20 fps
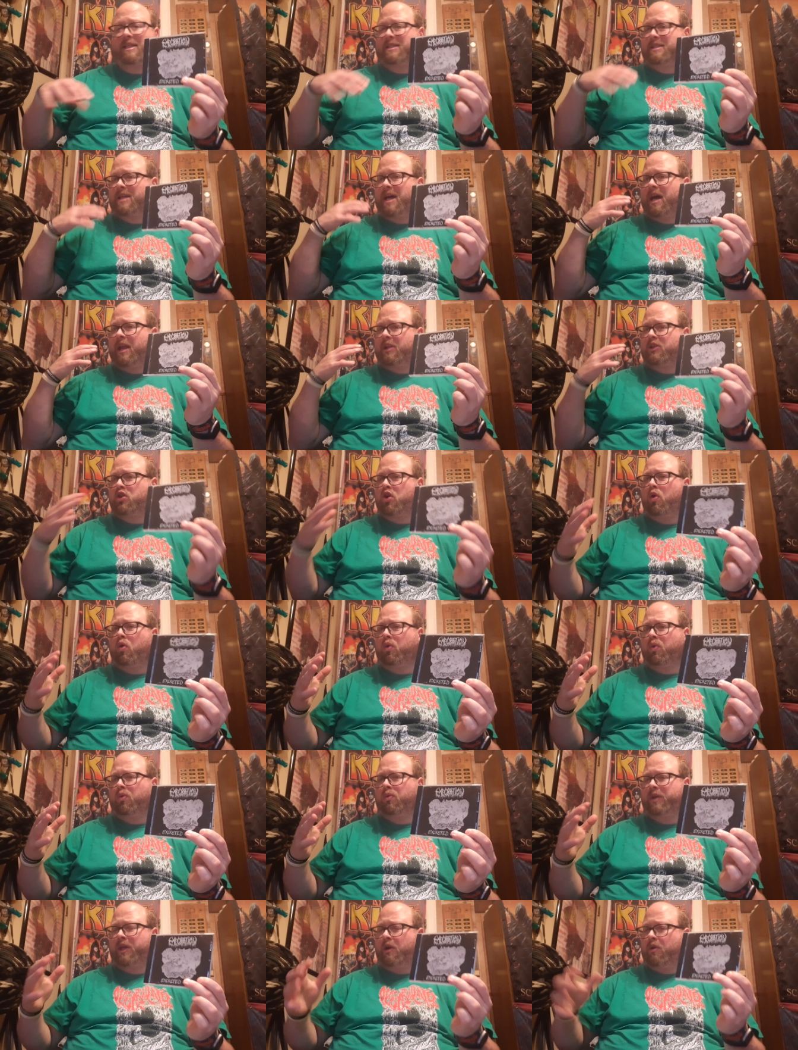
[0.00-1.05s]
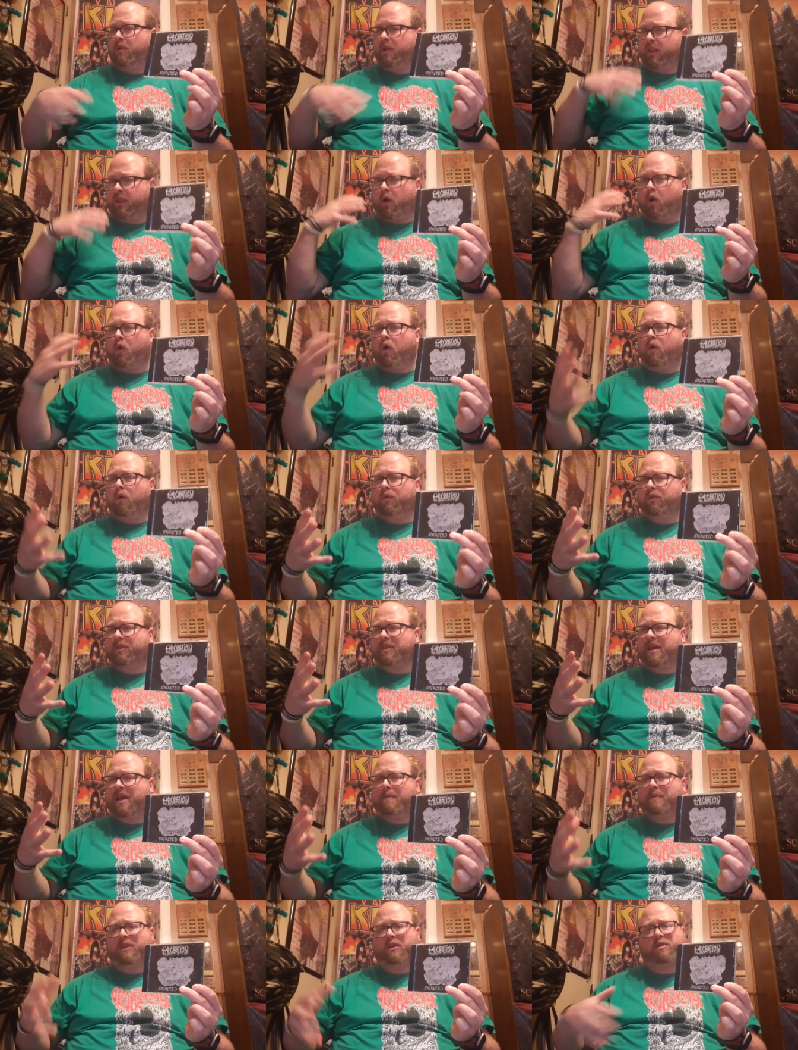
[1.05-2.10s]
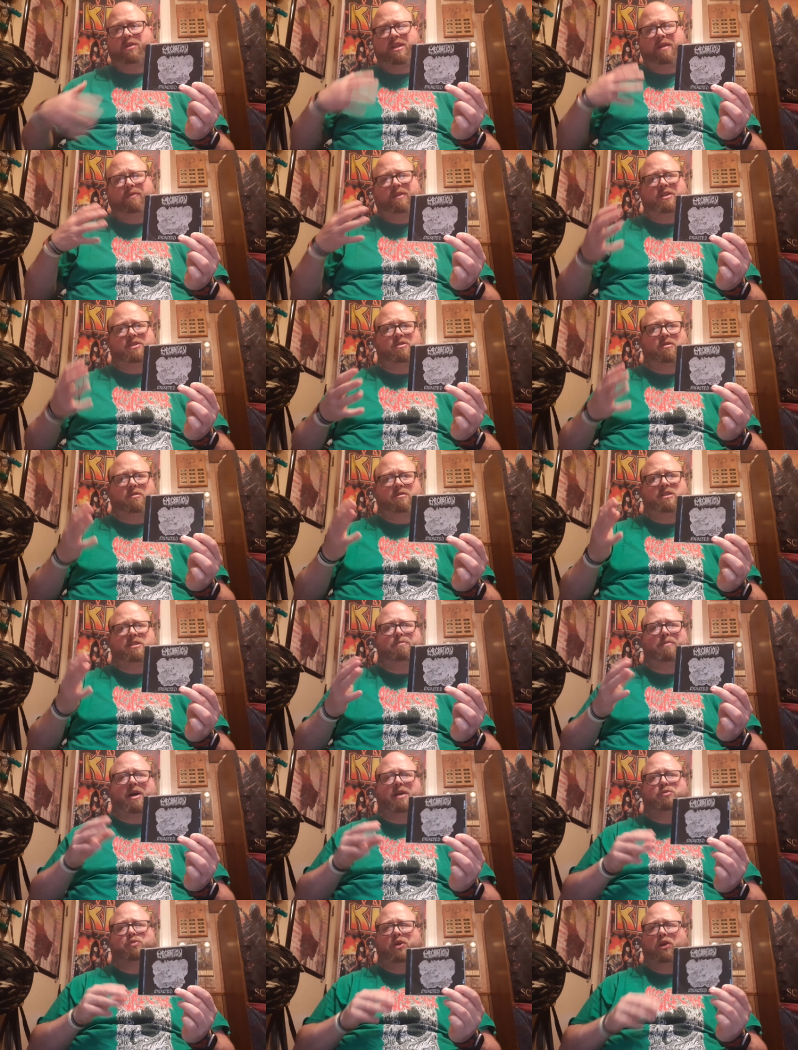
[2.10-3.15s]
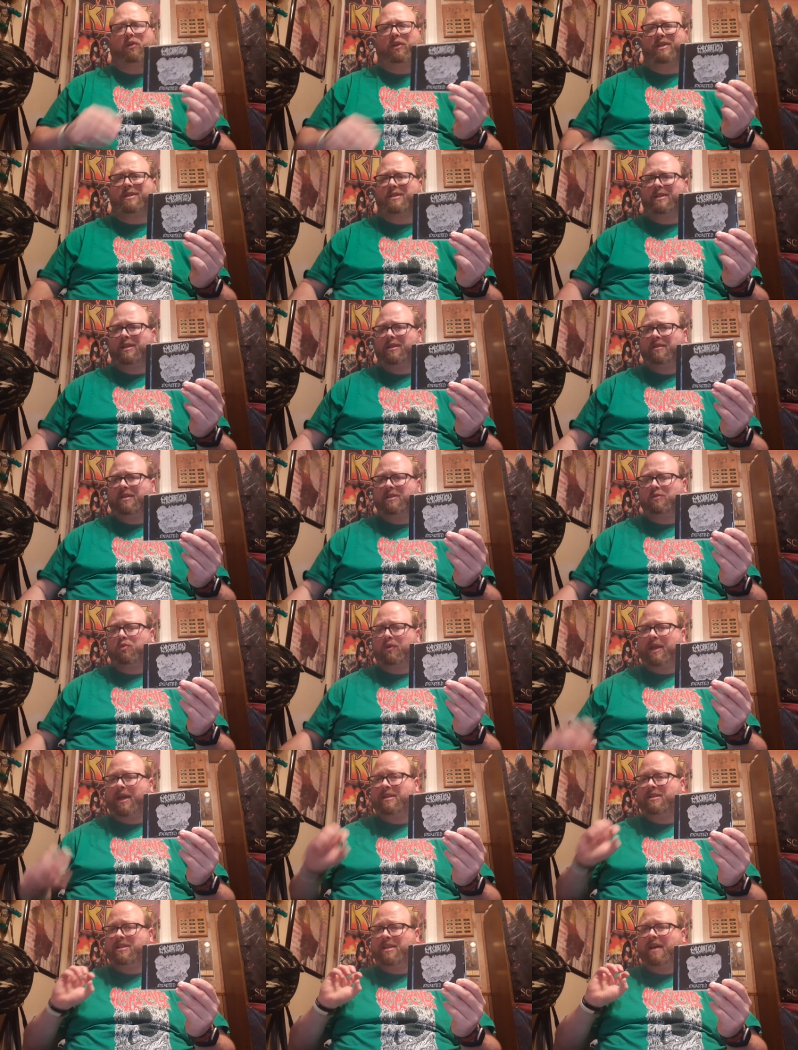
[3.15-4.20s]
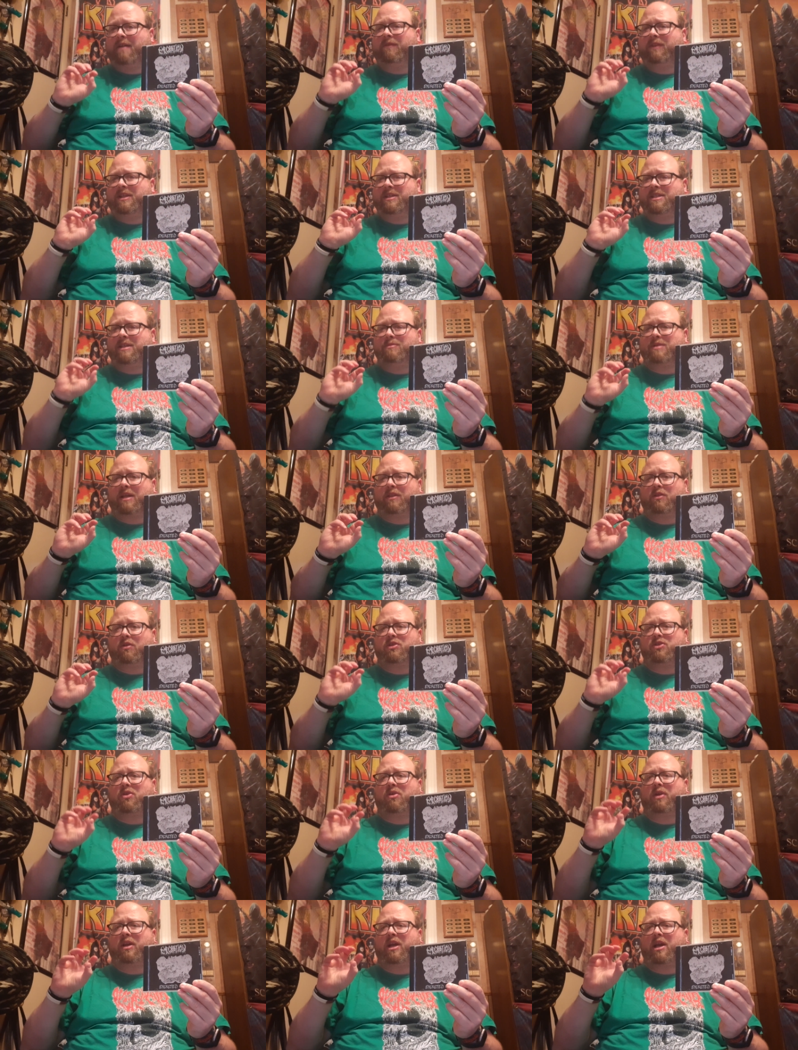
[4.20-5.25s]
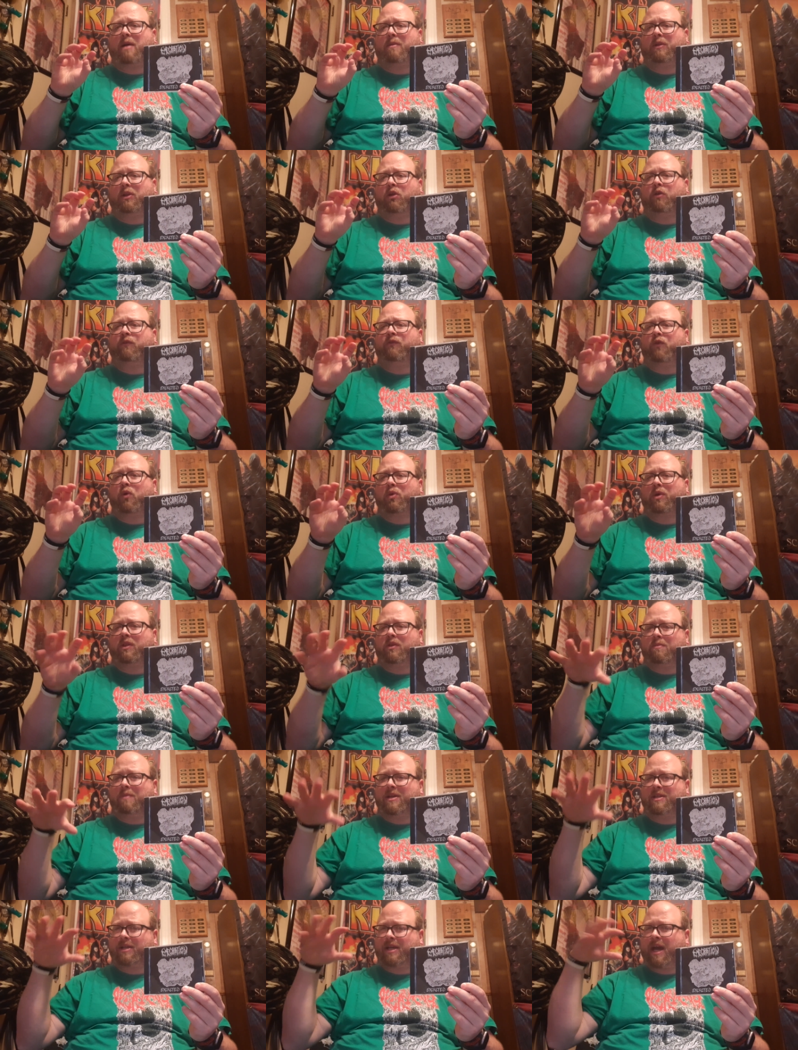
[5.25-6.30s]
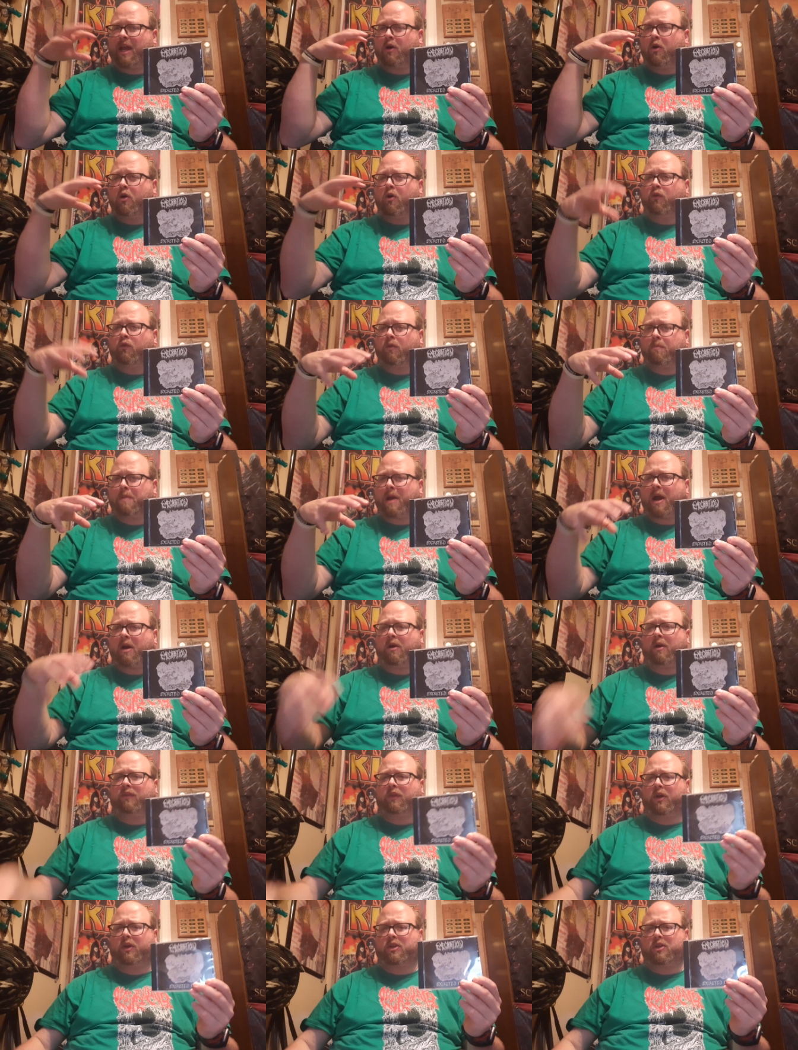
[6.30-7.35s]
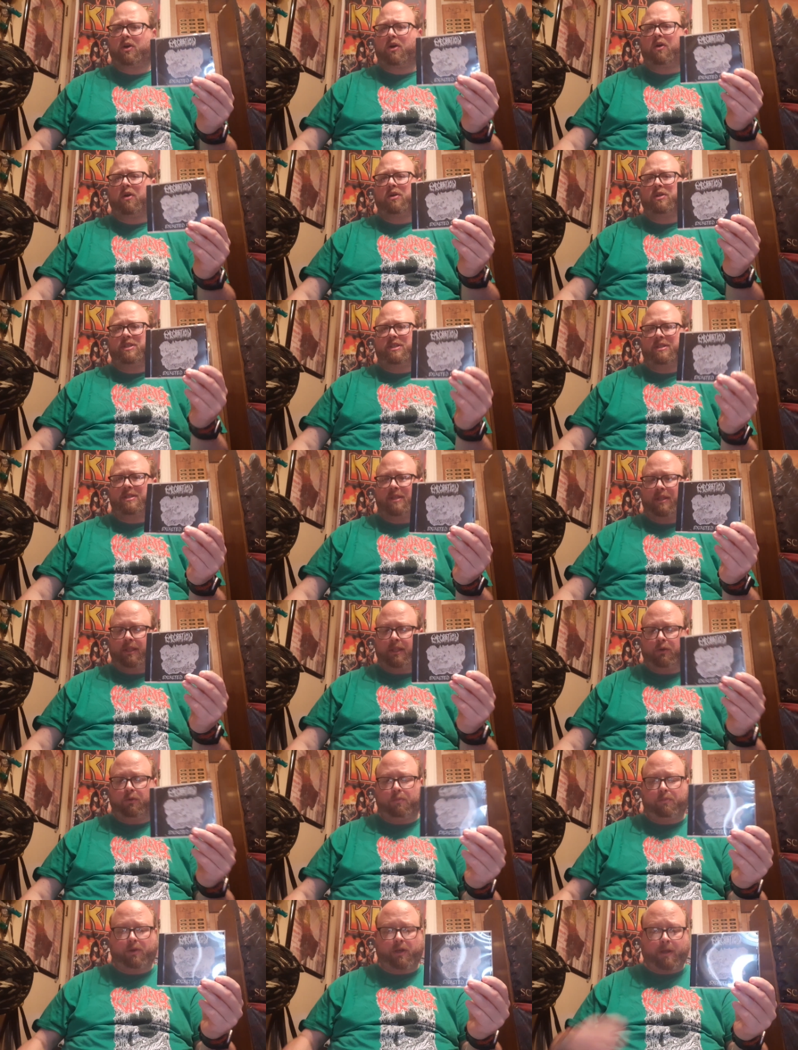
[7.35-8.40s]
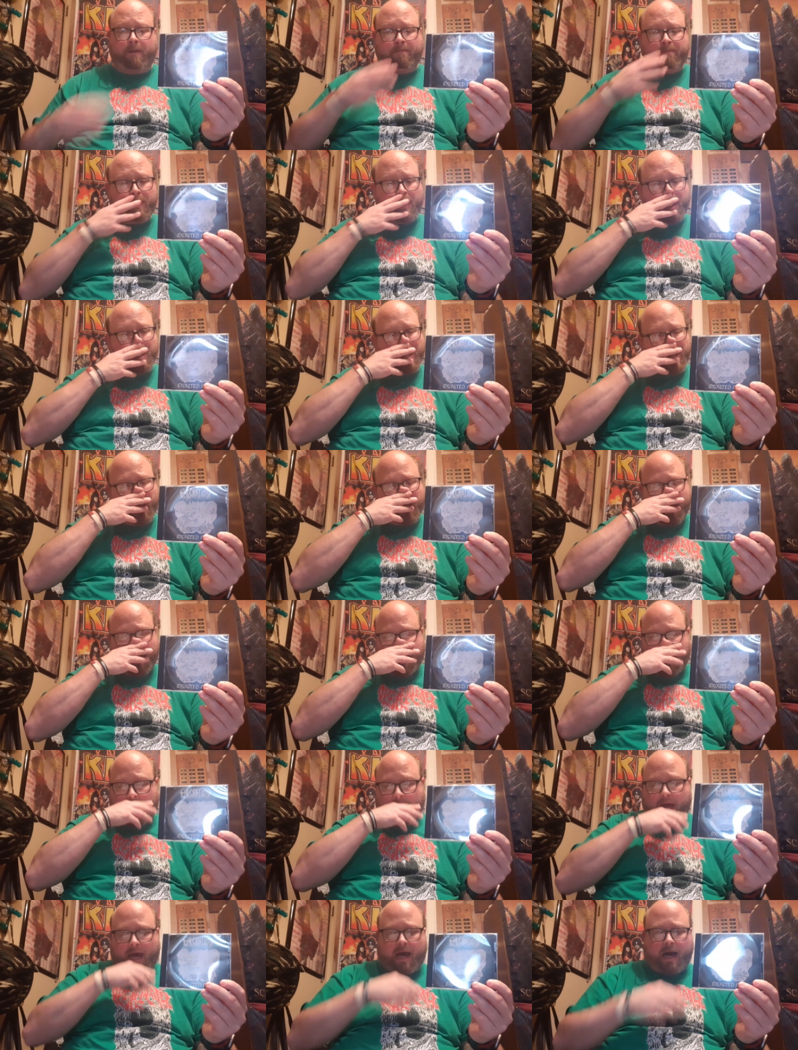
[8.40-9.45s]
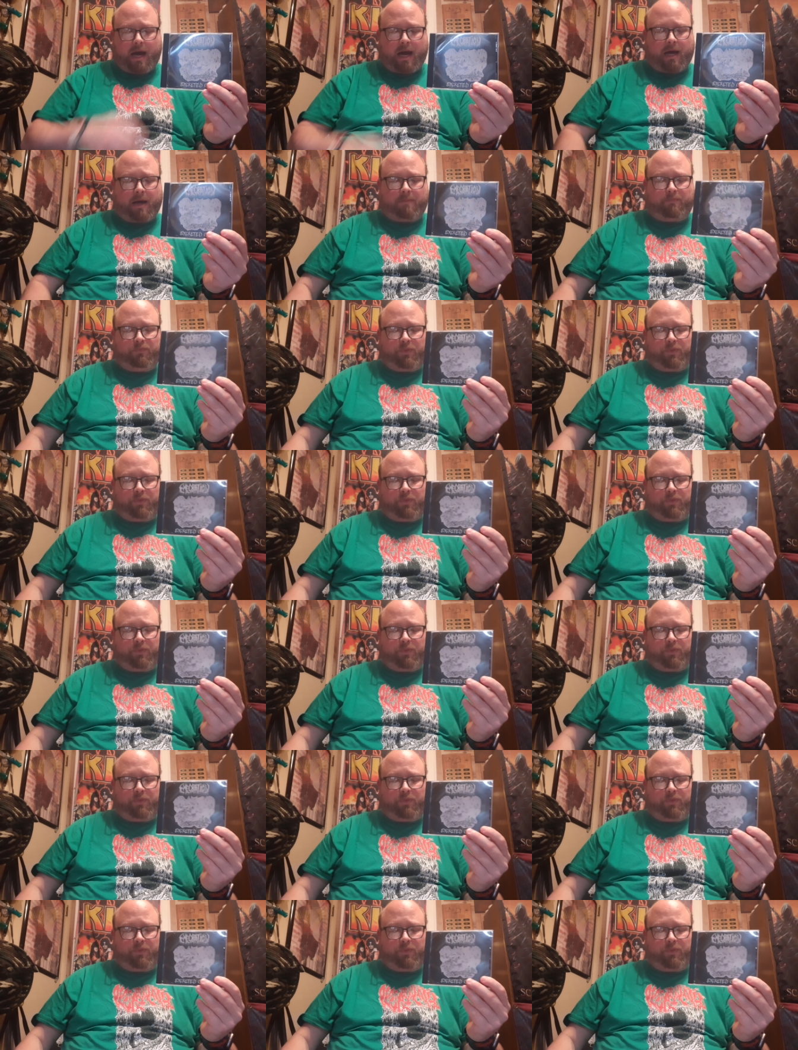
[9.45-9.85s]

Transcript: It's not a total, you know, the whole thing, but there are definitely certain spots where you're listening to this where that definitely seems like they're starting to come a little forward in the mix and kind of overpowering the guitars just a little bit. Uh,